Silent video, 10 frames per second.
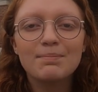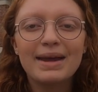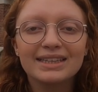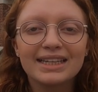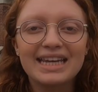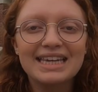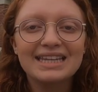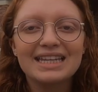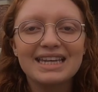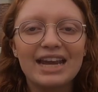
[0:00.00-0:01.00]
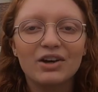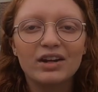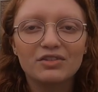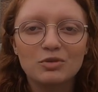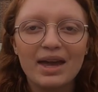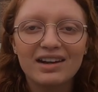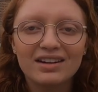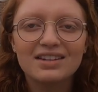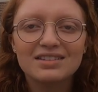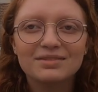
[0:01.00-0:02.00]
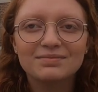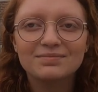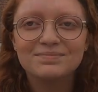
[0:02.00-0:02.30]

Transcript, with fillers: mainly in the area of humanities.